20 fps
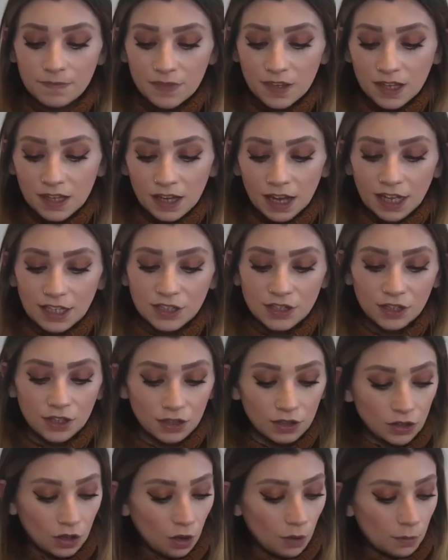I took a
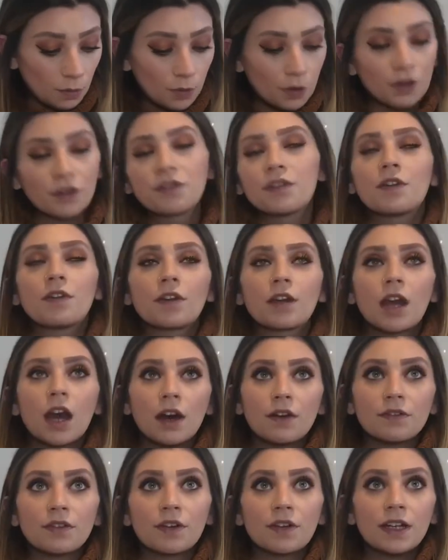lot more for
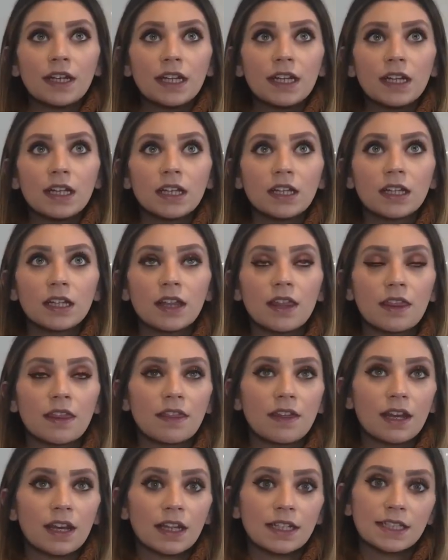recovery
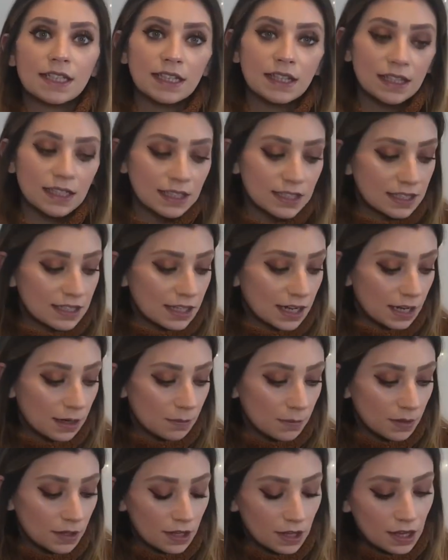than I did this
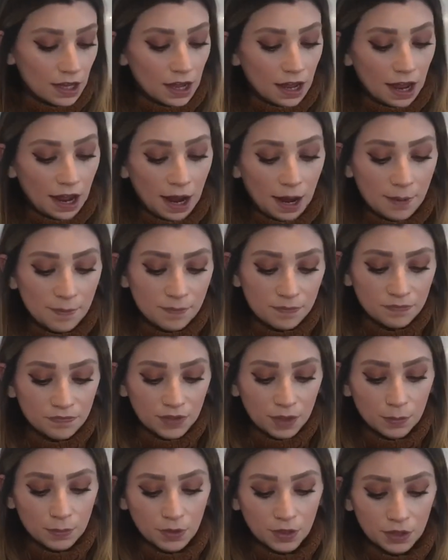time,
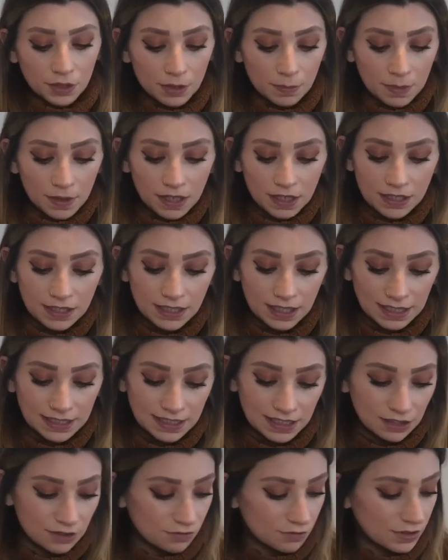purely because I
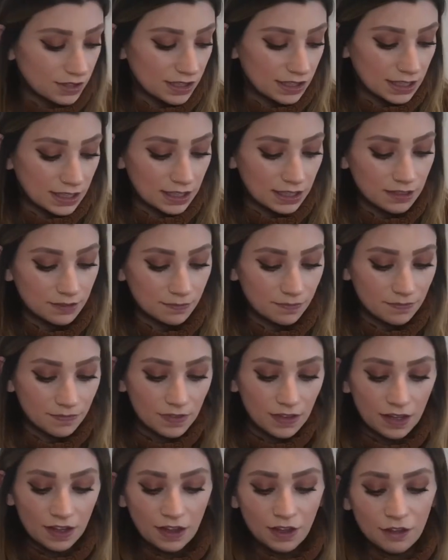didn't really
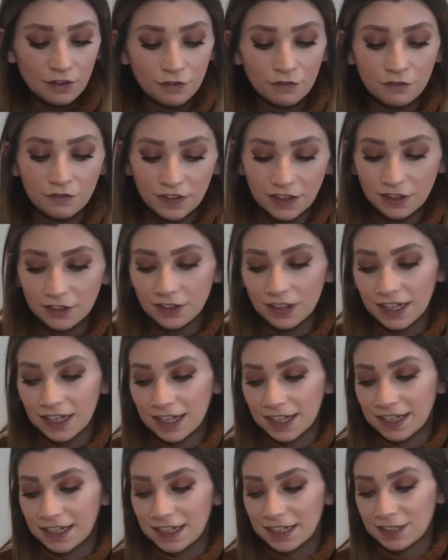feel like
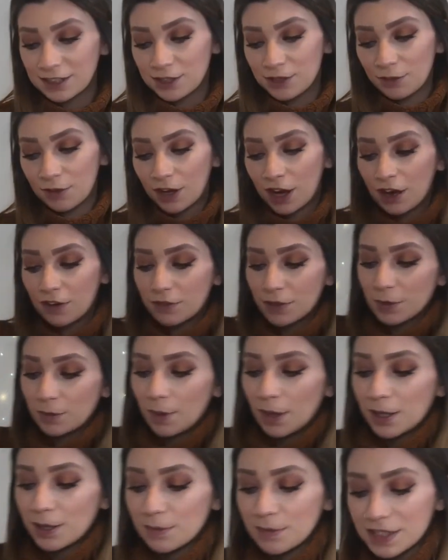I needed to recover
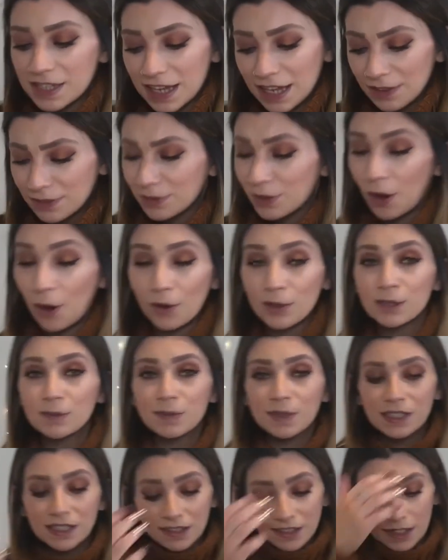while I was in the
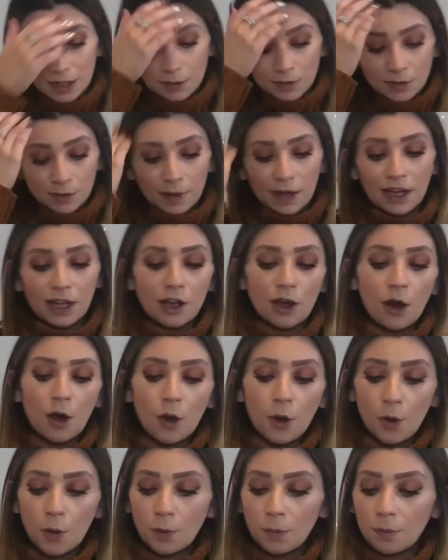hospital. It was when I got
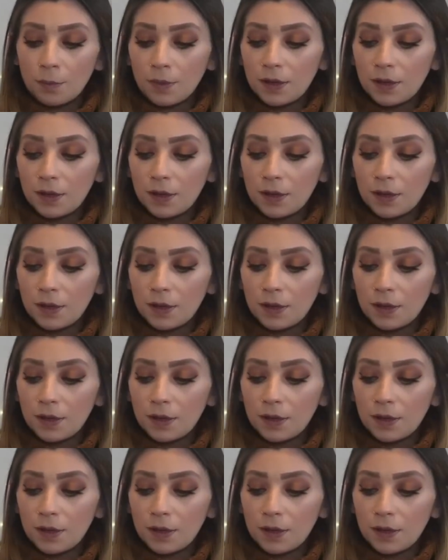home